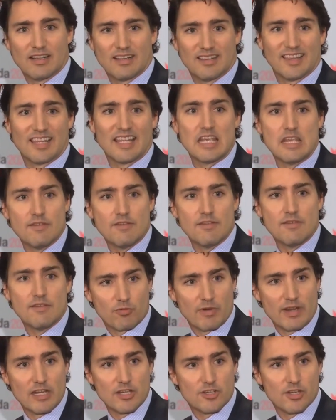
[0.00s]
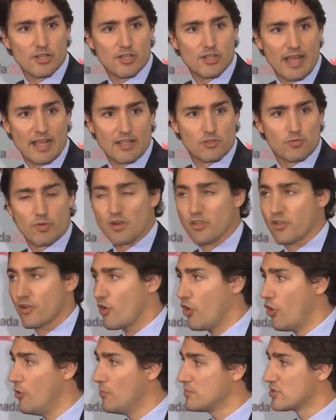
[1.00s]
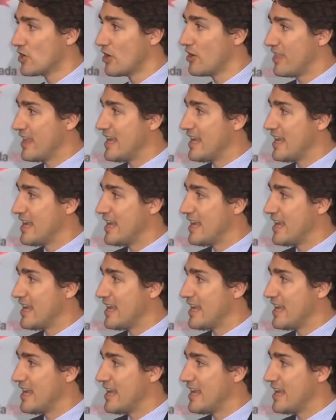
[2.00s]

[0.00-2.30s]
leave the region, that's where their homes are,